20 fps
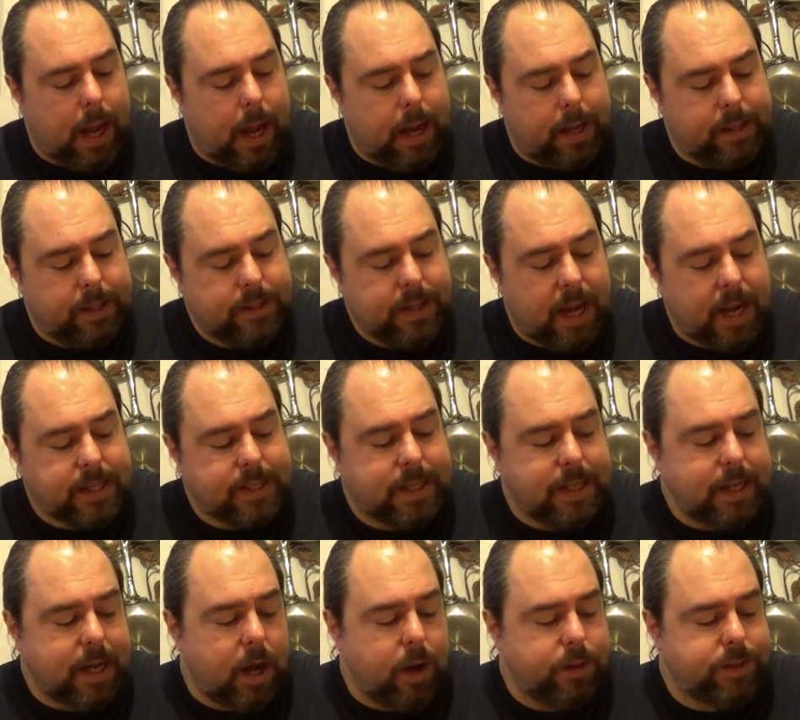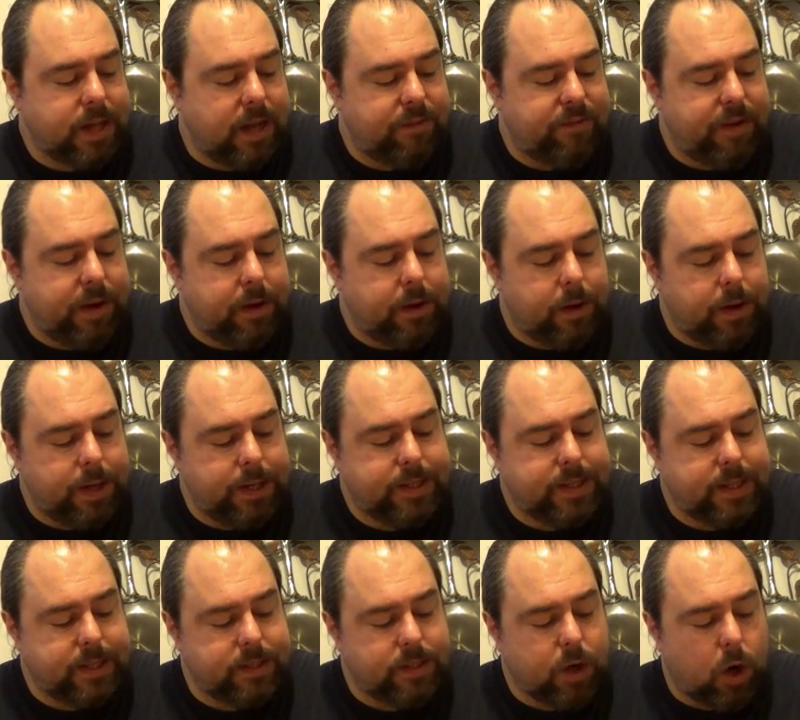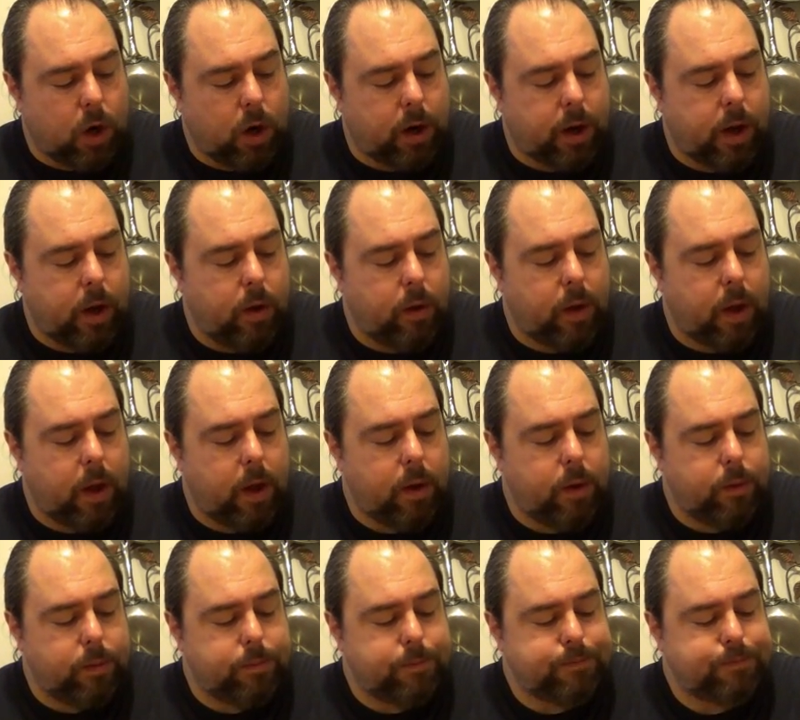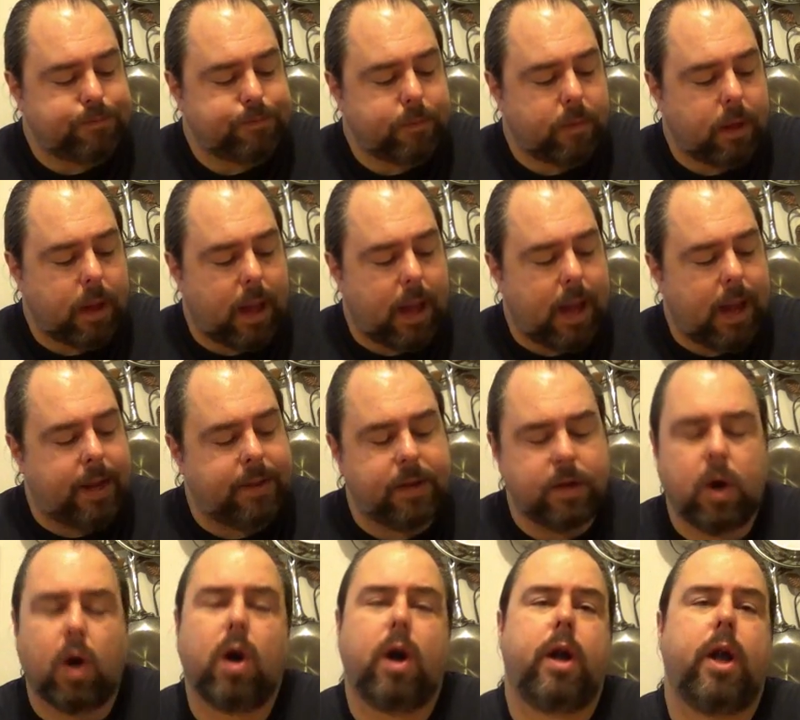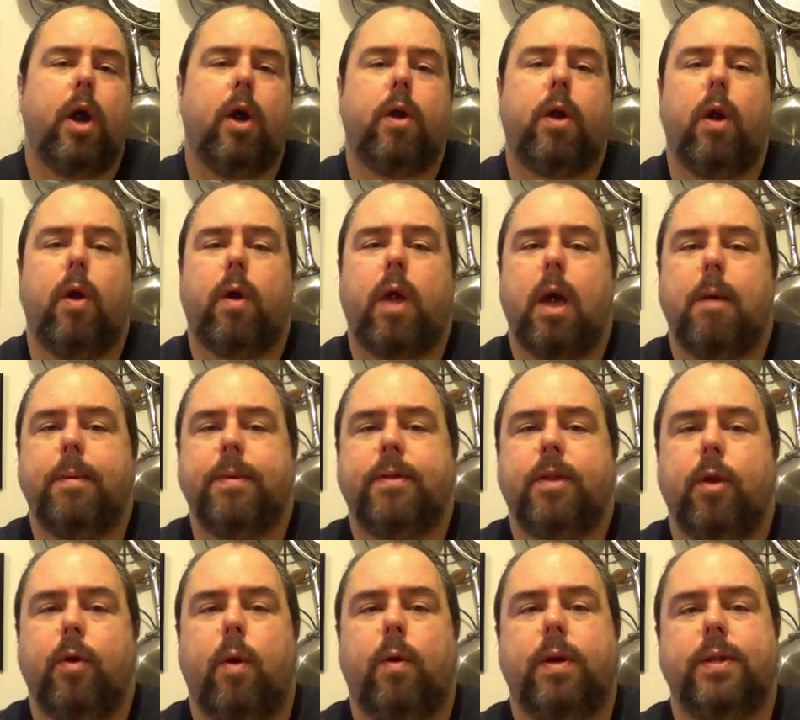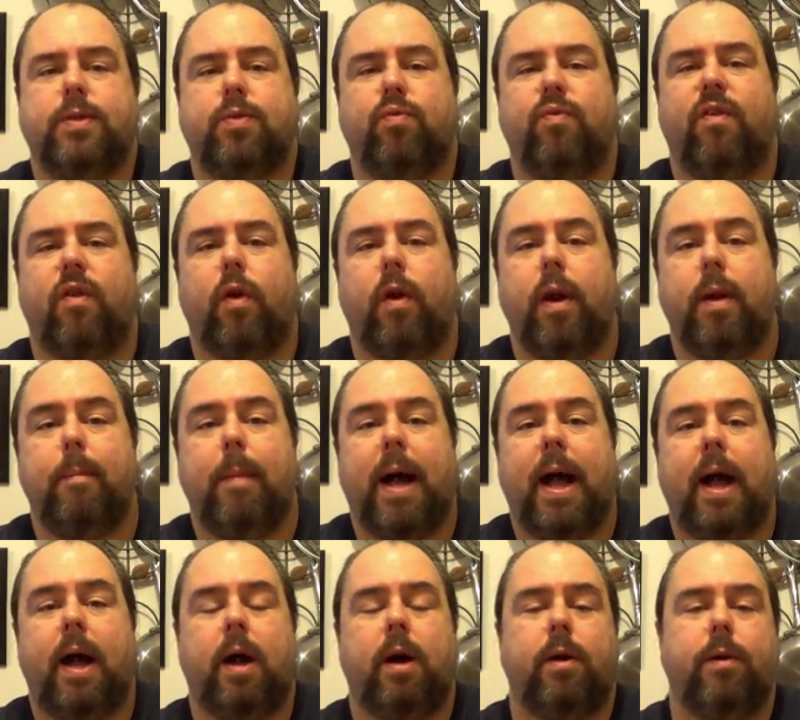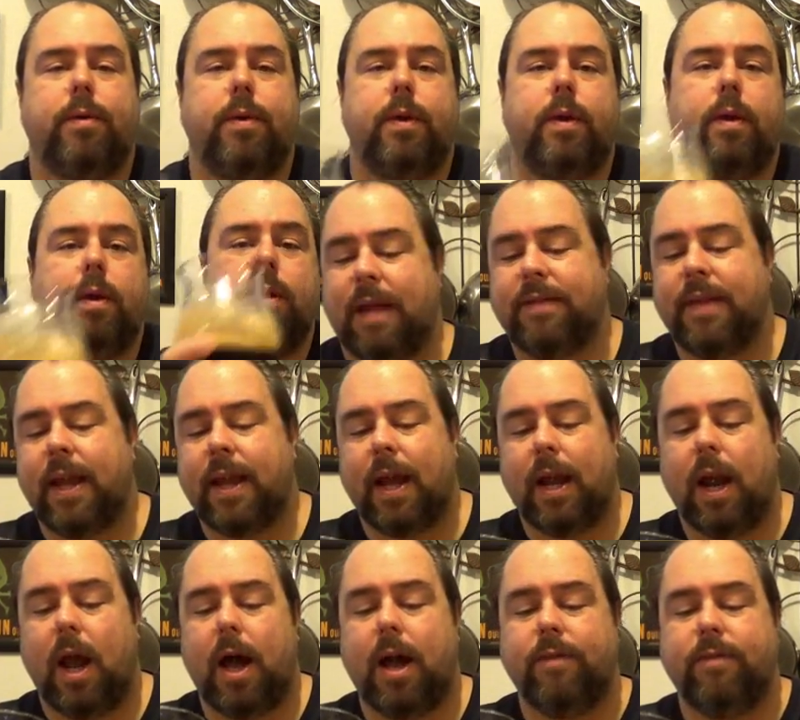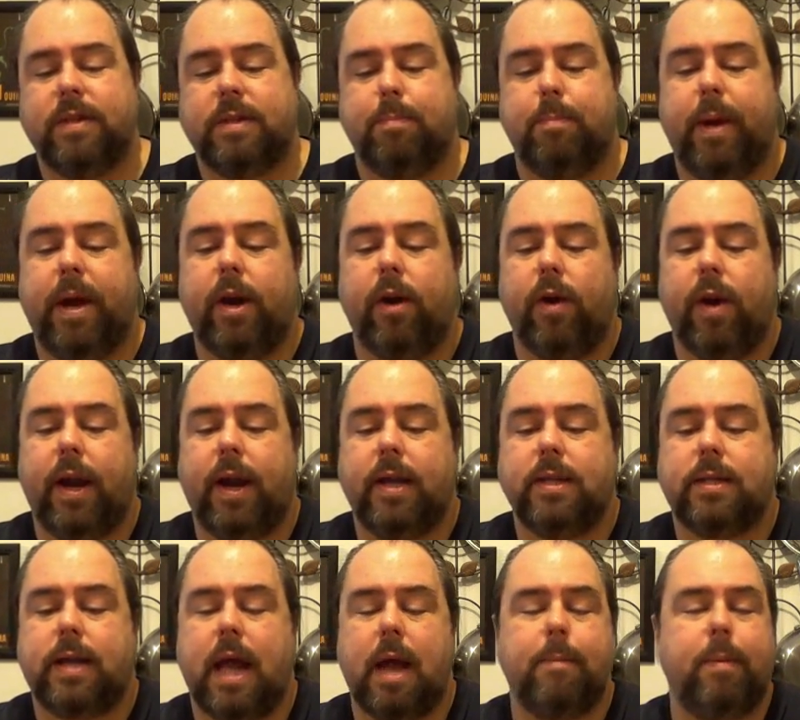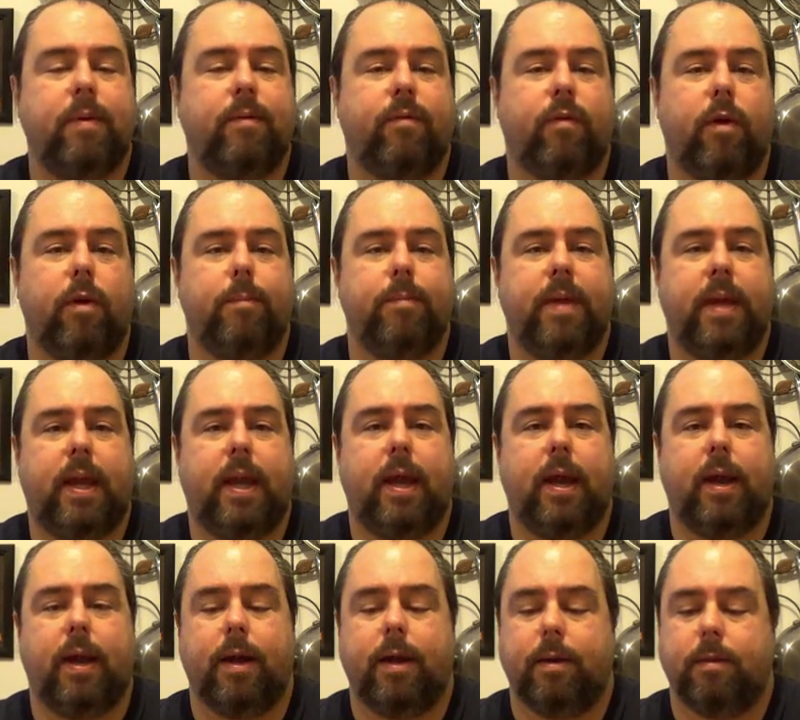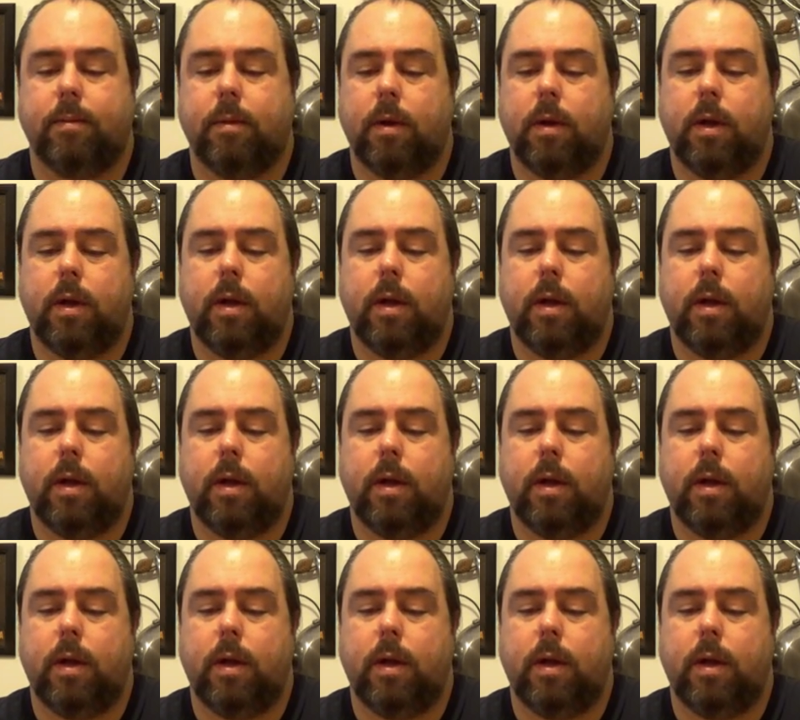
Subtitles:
The tasting notes I found on it says dark cocoa. The dark cocoa coming through on it's very mild. I think a lot of its bittering is coming from the